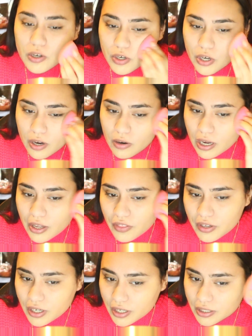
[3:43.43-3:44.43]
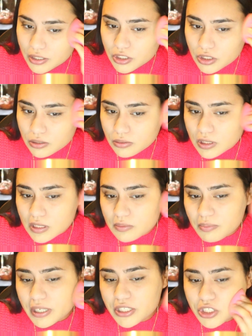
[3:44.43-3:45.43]
no other
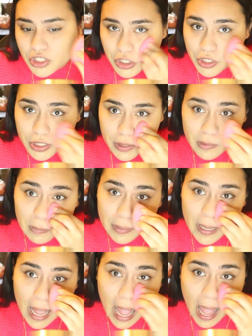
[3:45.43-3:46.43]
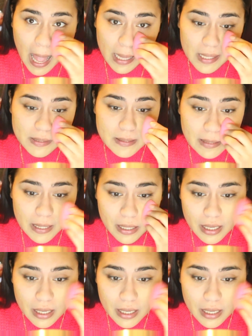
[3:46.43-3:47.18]
sponge dupe has.